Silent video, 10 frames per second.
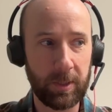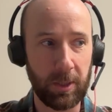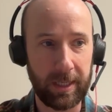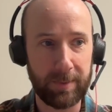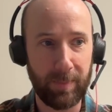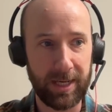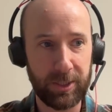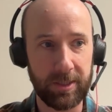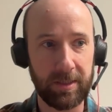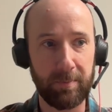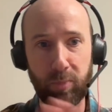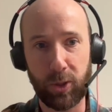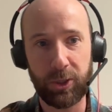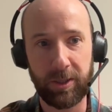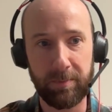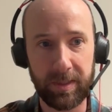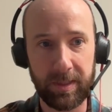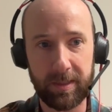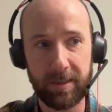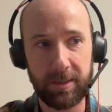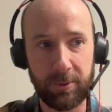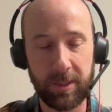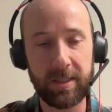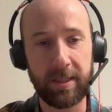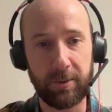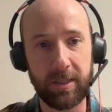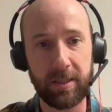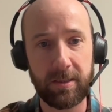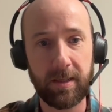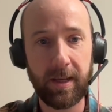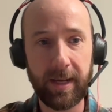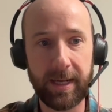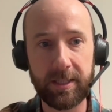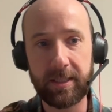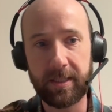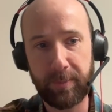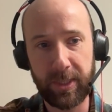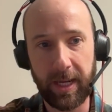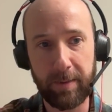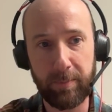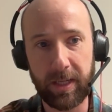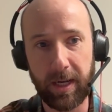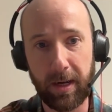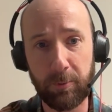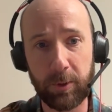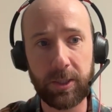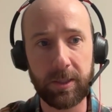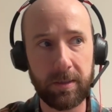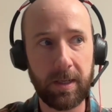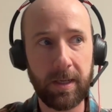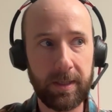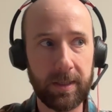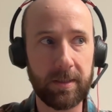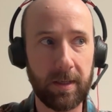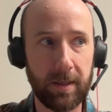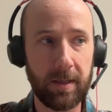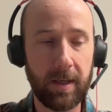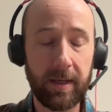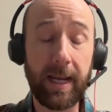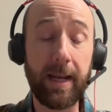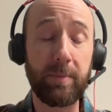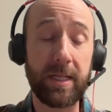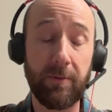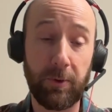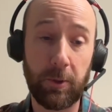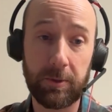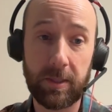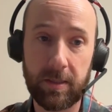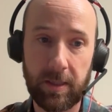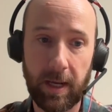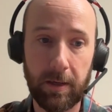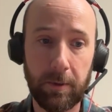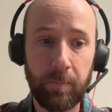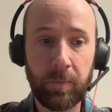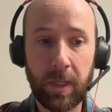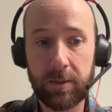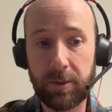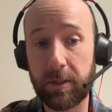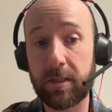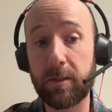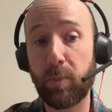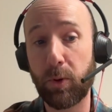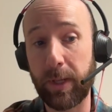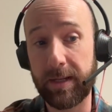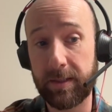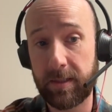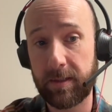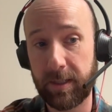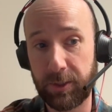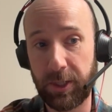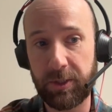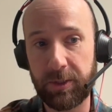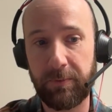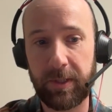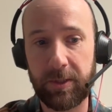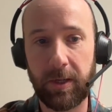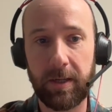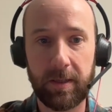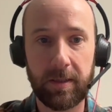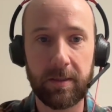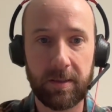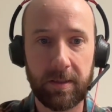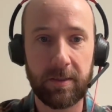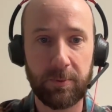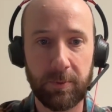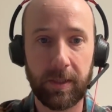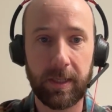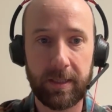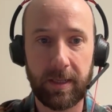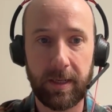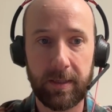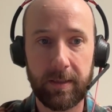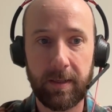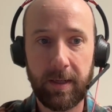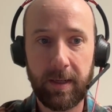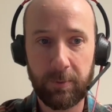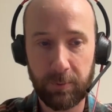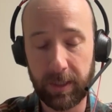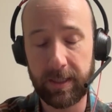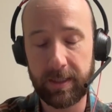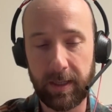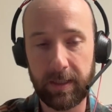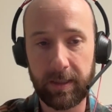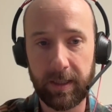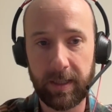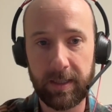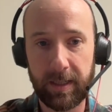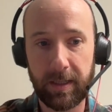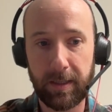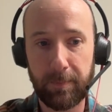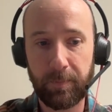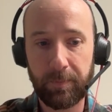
collect batches and push them into a synchronous HTTP API, which is can be difficult to scale. So this new pull-based ingestion feature, I think, is really exciting, and a